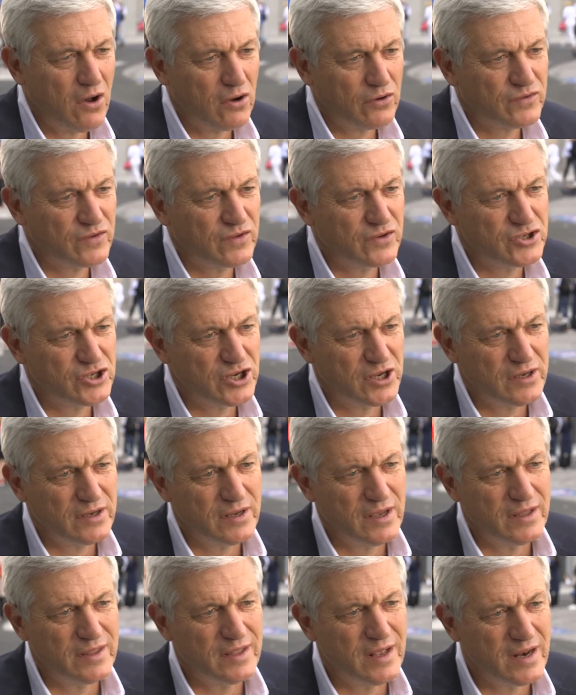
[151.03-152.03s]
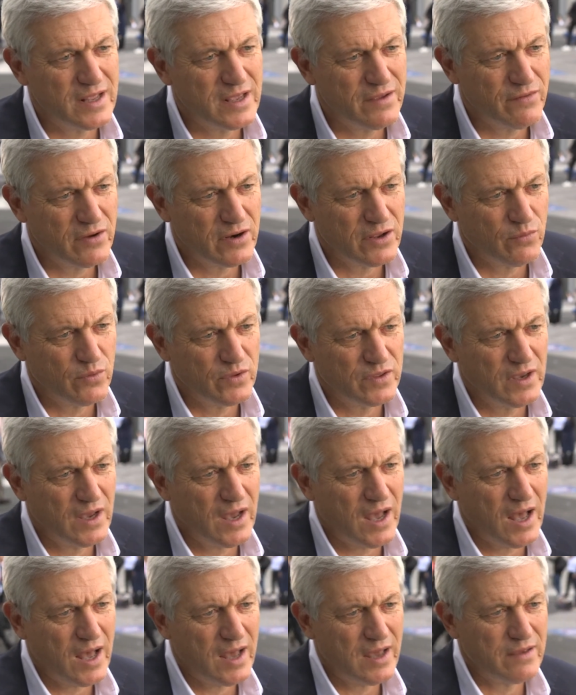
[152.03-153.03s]
oxygen delivery with
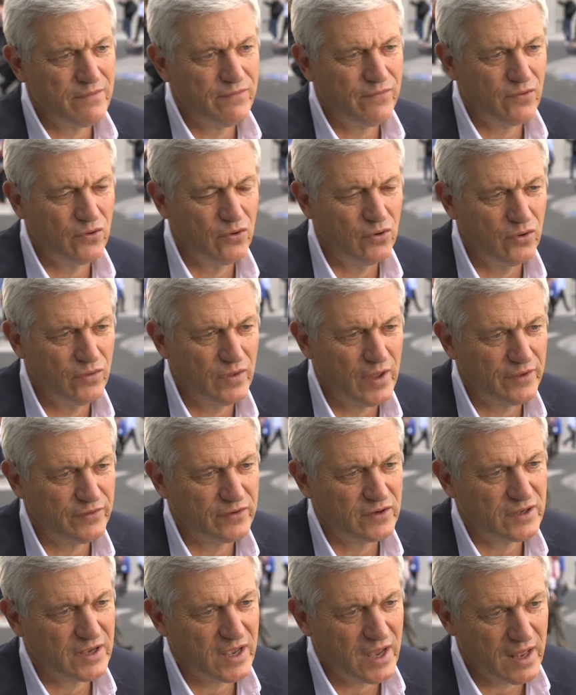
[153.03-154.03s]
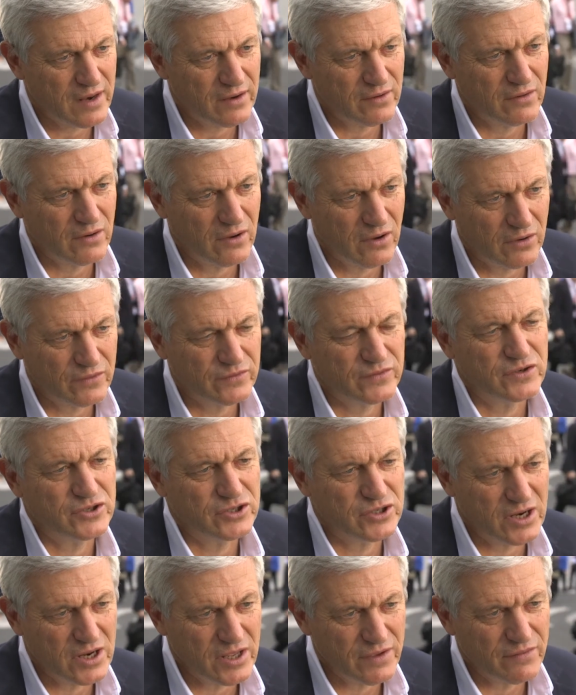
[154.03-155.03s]
a high flow nasal canal
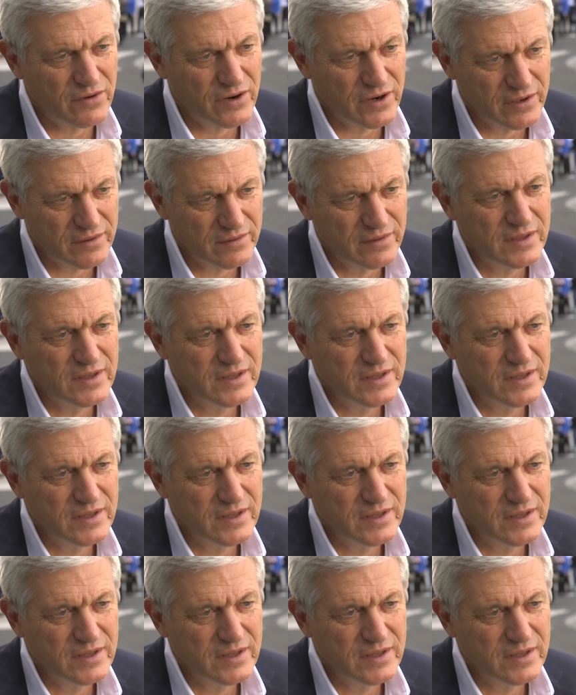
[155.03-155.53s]
oxygen delivery